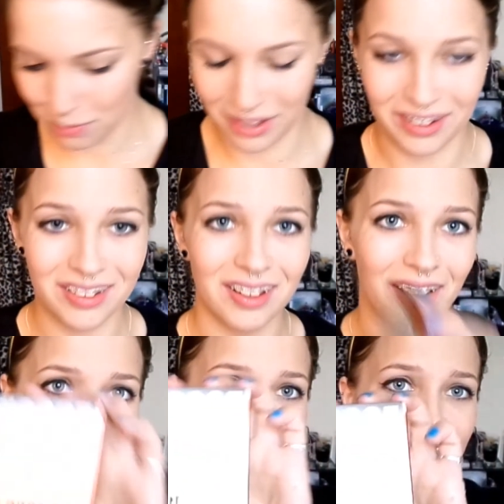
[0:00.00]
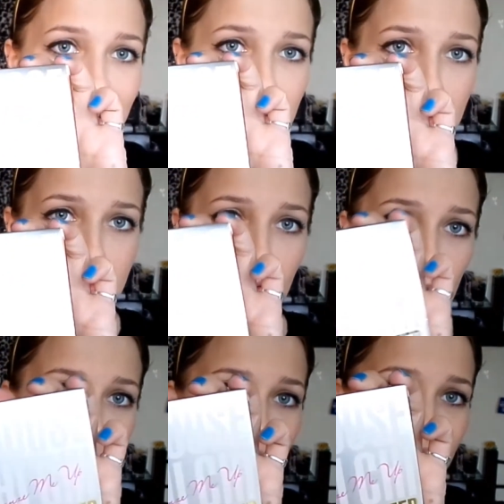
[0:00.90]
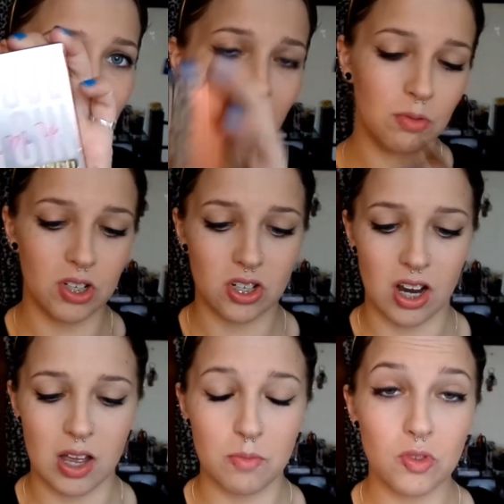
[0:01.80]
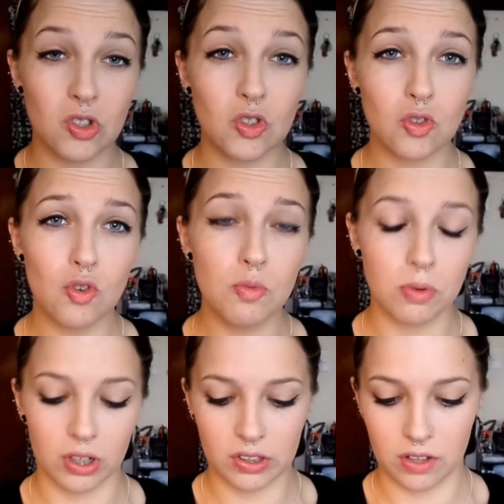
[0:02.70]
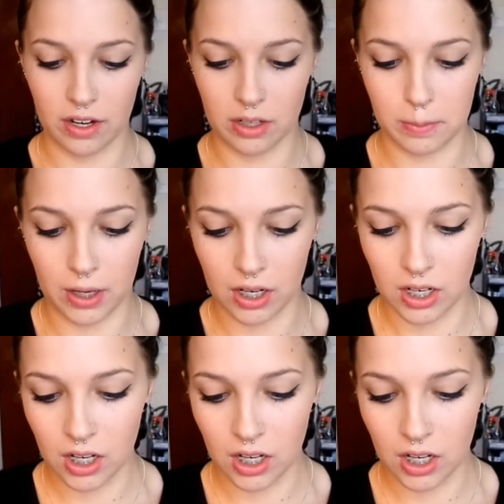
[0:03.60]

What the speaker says: at it, I'm going to get my bronzer, which I am super excited about.